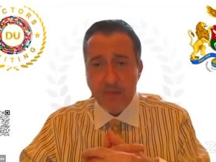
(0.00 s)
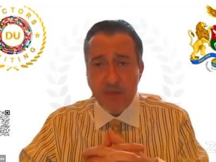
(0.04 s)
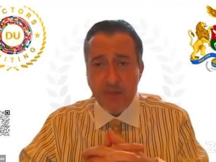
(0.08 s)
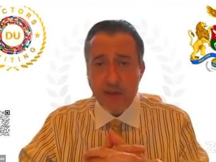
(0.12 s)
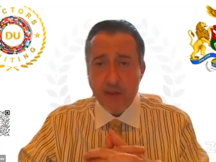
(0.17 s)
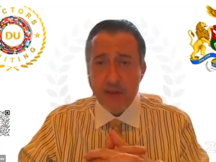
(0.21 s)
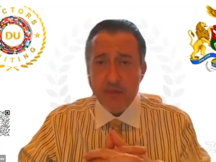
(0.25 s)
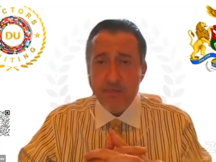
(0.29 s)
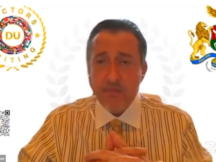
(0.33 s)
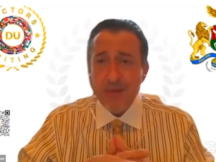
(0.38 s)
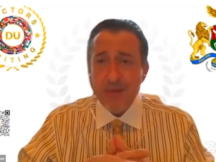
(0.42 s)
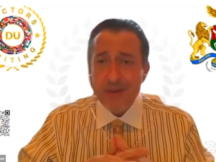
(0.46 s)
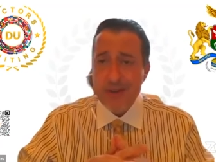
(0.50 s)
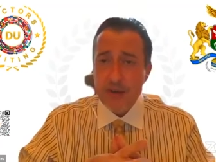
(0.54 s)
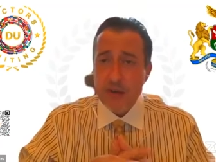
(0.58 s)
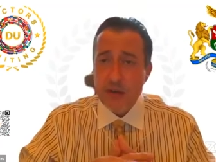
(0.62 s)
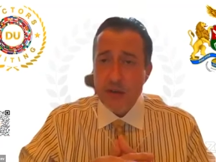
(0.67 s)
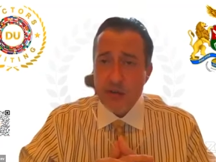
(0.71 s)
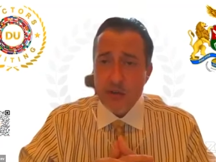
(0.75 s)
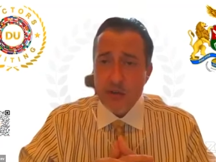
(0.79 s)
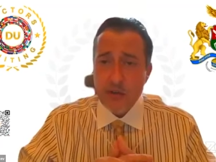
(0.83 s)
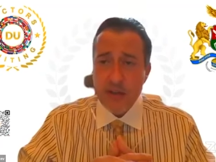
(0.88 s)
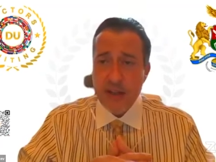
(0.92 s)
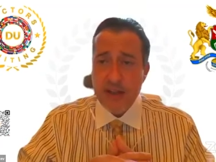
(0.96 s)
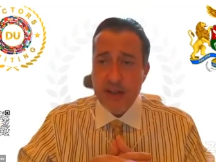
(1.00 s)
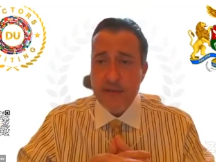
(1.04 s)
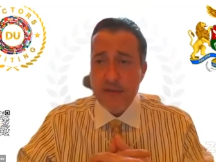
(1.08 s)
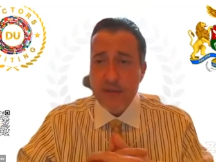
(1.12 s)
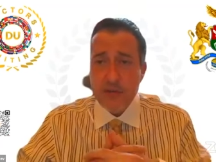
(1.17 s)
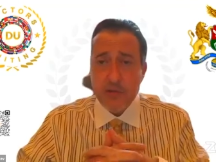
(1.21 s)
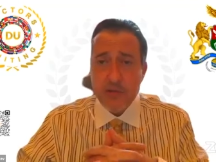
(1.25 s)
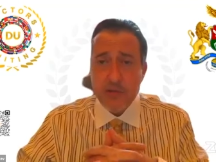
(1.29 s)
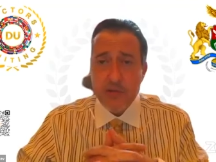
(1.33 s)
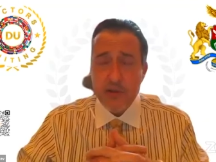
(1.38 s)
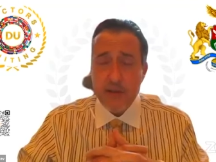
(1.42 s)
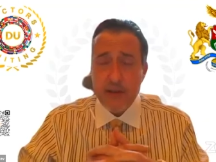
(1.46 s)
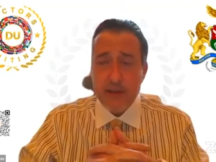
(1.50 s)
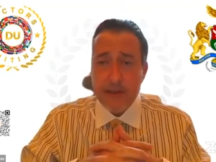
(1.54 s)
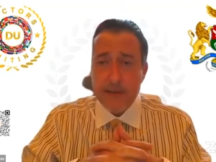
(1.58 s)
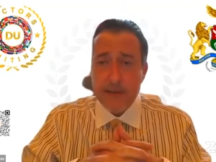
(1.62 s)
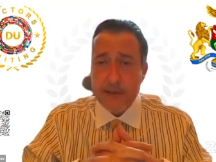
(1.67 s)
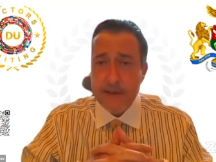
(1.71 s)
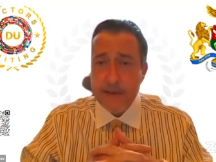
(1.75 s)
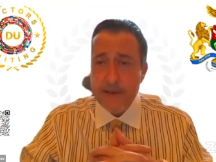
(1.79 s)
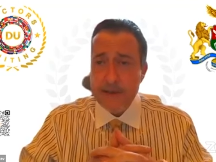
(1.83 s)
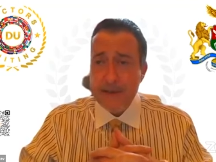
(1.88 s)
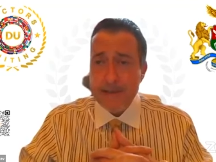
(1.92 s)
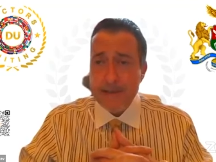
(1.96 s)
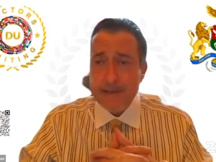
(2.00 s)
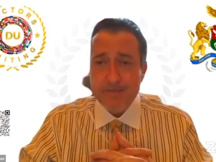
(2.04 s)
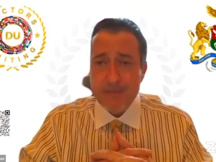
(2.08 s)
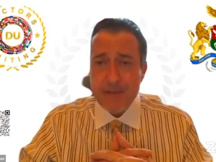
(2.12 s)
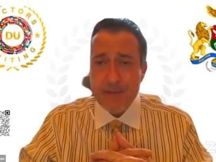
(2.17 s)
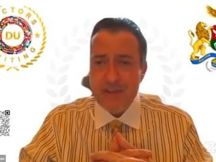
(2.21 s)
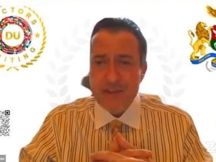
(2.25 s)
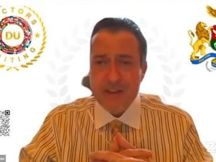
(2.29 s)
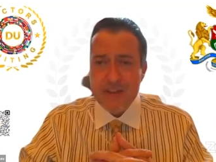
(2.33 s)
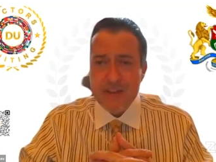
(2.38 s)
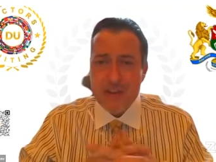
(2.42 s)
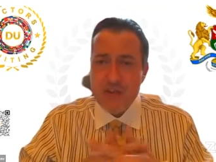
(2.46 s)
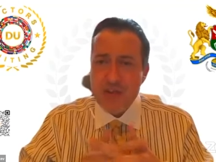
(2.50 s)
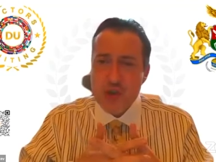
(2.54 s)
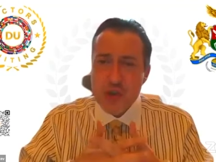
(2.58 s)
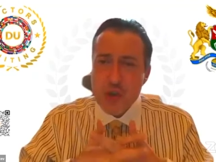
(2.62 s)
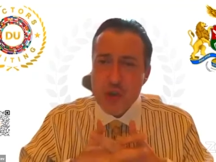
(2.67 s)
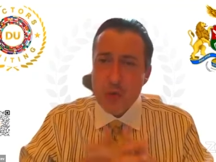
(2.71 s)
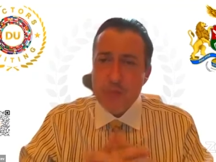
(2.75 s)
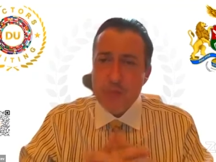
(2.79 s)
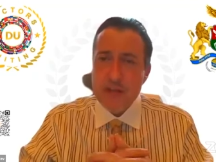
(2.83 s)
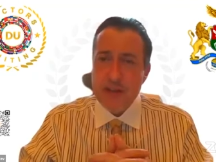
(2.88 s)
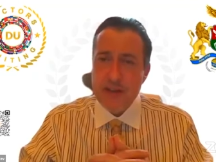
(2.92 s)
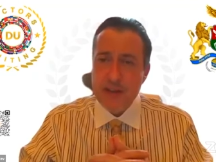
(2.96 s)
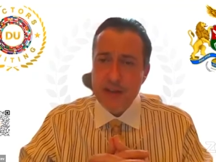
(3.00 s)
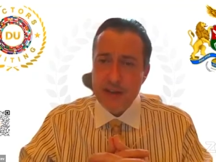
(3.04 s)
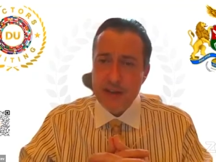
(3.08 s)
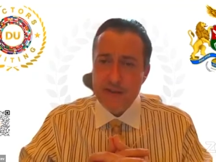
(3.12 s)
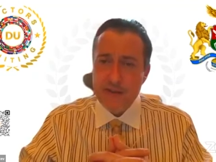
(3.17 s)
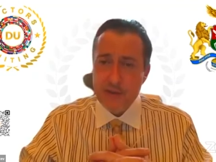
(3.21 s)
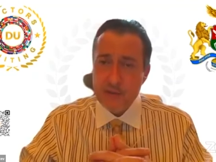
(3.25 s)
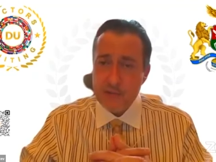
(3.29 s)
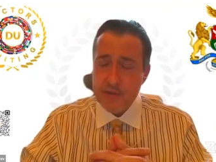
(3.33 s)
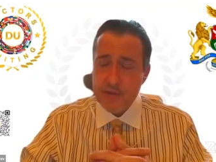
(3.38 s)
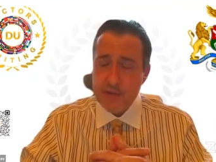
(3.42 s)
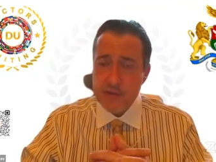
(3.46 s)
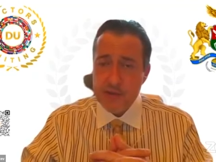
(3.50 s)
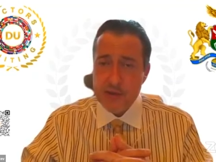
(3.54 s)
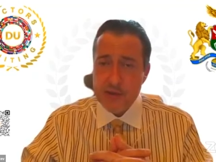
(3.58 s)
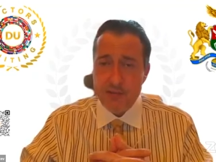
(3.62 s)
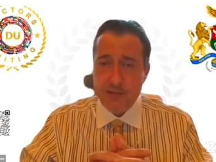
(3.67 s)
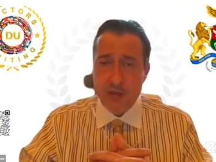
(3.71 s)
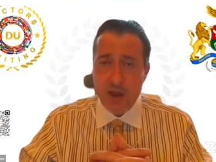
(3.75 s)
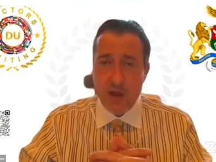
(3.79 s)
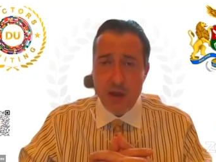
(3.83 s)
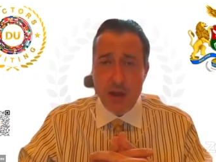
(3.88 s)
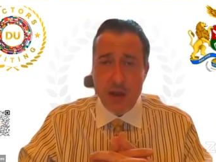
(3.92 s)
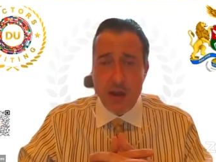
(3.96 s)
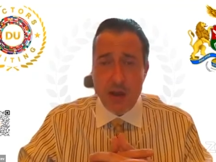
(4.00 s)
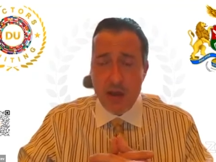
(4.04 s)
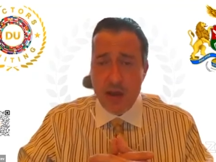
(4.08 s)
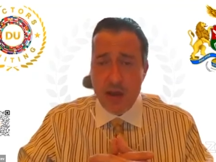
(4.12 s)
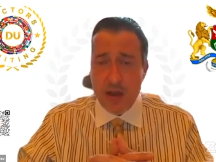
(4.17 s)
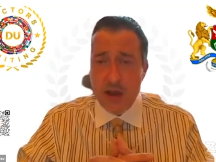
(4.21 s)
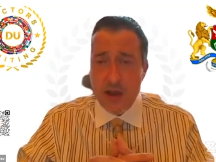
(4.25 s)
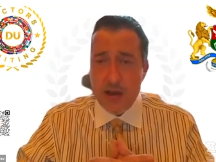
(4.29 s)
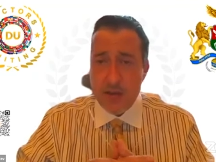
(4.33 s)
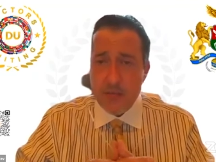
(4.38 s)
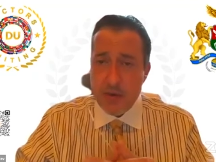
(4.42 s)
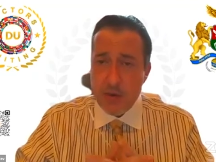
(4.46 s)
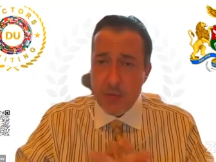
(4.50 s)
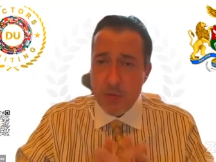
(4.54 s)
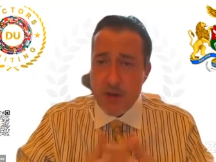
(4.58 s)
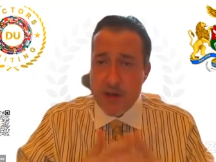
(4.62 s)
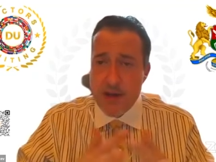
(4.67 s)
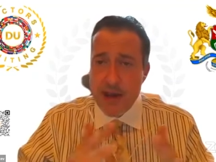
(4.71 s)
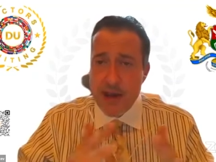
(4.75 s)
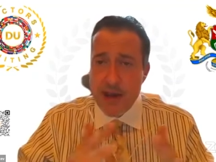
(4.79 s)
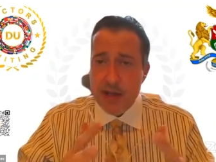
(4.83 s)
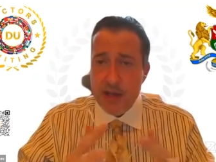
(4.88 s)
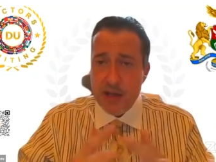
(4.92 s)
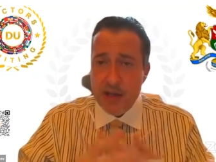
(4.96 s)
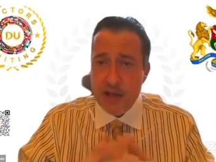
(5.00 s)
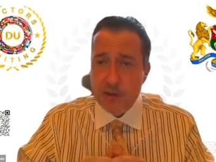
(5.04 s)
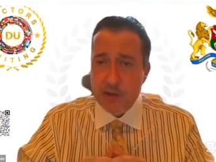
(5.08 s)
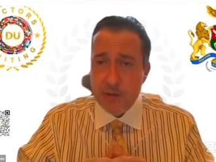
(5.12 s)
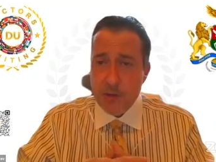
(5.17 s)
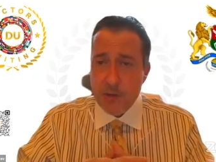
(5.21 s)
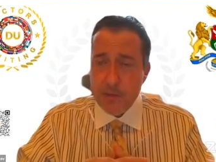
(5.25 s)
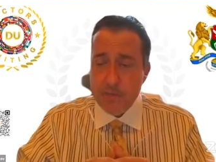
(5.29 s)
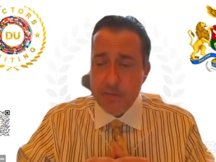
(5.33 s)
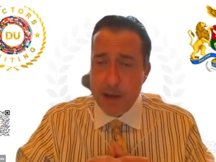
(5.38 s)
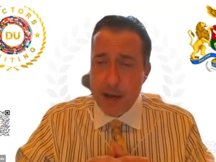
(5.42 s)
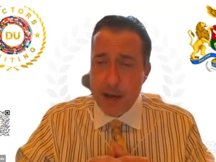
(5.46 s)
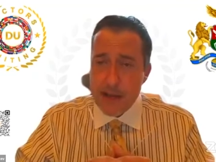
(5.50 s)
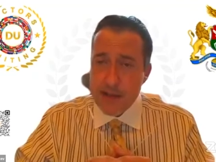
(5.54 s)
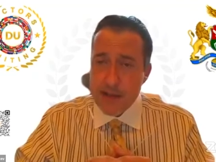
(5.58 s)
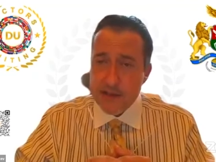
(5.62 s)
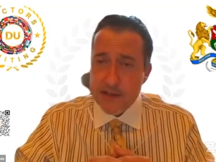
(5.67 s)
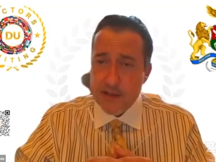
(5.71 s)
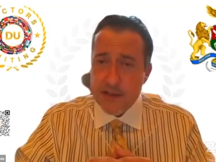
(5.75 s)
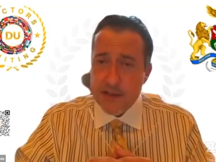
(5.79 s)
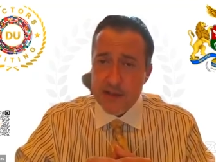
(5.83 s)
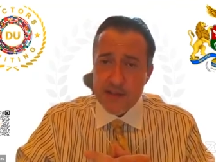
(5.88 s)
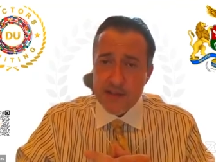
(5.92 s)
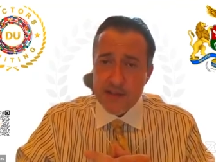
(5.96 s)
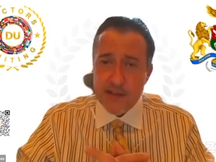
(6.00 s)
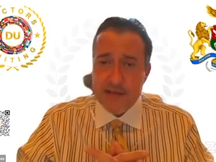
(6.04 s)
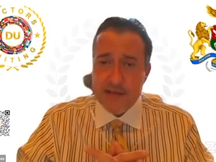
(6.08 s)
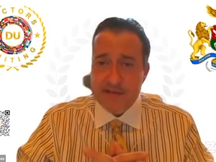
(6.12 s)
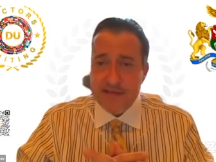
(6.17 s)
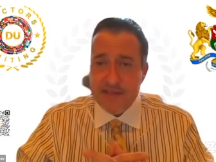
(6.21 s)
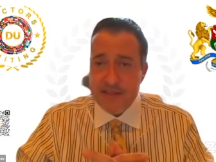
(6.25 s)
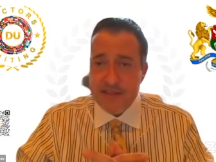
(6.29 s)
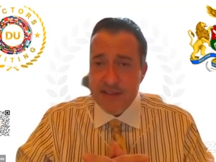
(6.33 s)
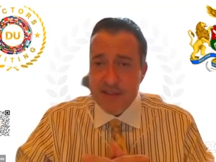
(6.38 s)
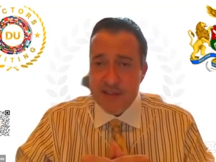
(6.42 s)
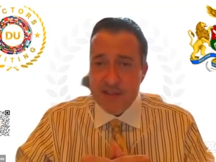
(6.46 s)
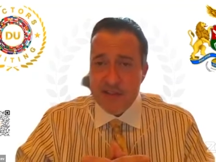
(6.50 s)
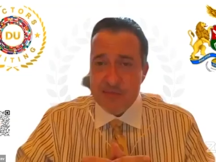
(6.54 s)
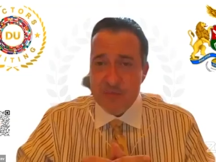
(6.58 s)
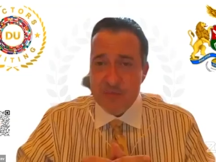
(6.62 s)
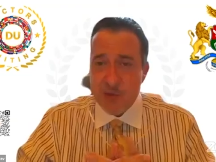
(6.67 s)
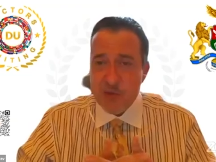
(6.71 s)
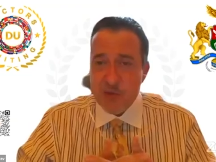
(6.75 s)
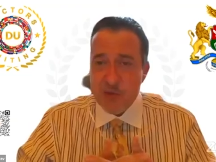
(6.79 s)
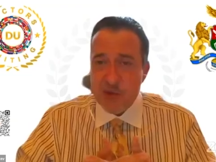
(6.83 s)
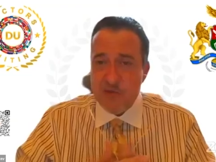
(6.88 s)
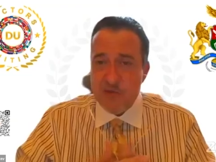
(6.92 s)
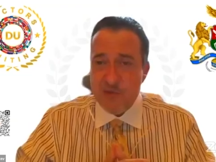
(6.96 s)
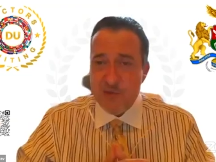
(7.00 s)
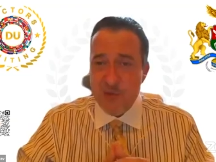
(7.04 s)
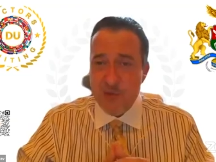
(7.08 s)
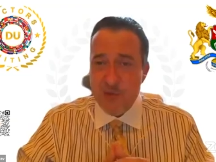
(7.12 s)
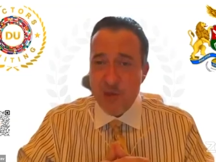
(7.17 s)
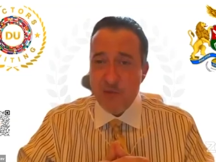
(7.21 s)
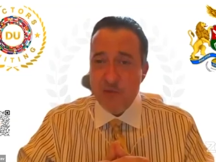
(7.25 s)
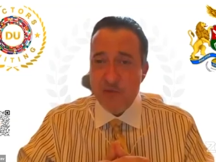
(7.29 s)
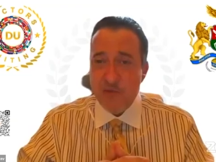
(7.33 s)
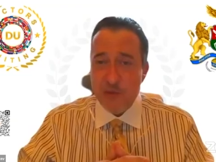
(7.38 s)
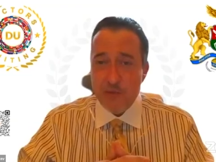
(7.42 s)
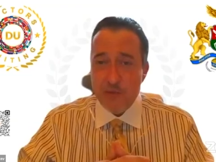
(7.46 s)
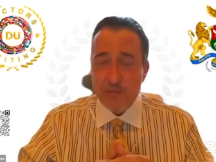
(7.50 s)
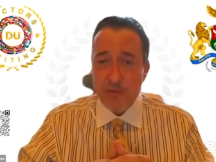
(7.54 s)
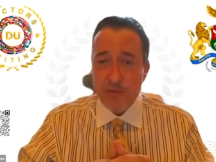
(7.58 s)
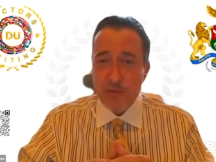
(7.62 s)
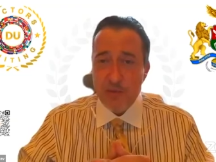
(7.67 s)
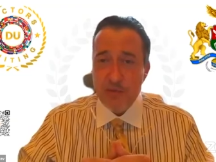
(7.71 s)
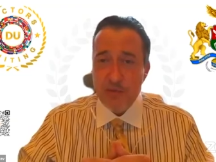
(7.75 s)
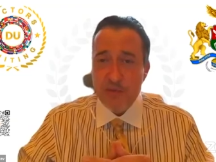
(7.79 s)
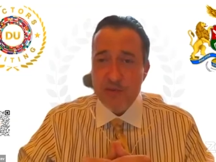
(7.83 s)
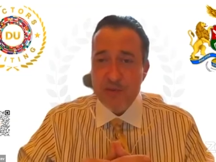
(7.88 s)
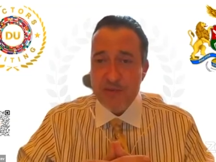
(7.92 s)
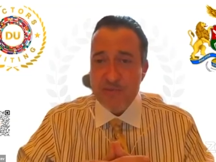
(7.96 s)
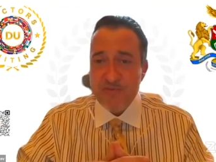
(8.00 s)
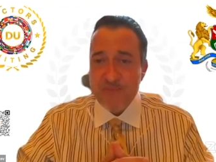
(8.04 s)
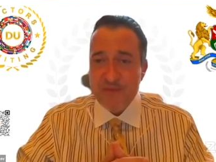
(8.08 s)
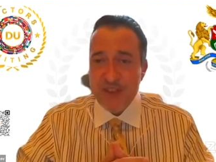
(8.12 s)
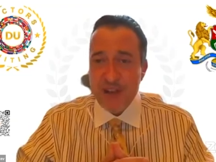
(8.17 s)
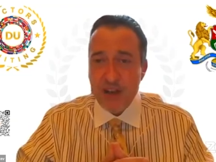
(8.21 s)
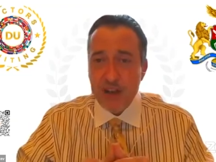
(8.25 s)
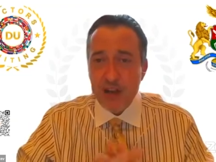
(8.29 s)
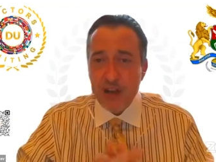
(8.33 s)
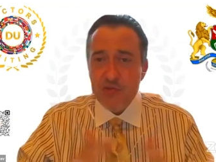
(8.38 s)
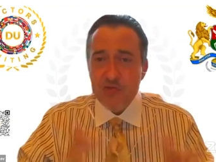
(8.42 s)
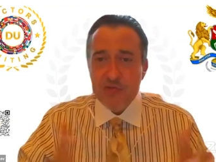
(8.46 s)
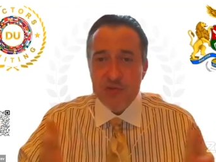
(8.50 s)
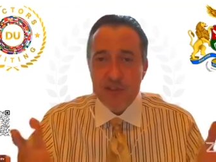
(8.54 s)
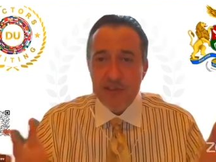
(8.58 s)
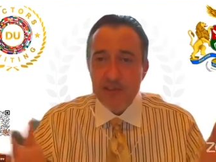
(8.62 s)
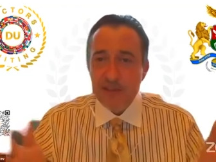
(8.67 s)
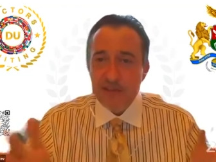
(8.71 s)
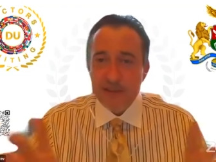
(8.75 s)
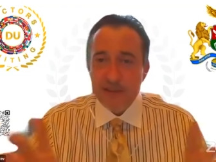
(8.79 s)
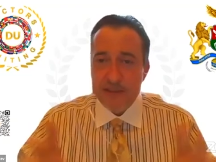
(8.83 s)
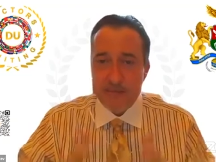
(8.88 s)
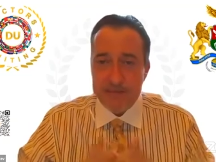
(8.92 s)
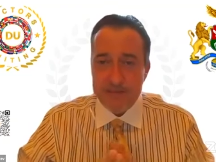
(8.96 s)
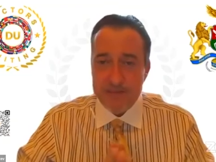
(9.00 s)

on a political level, on so many levels. But we're not here to talk politics. And as most of you know, if you put 100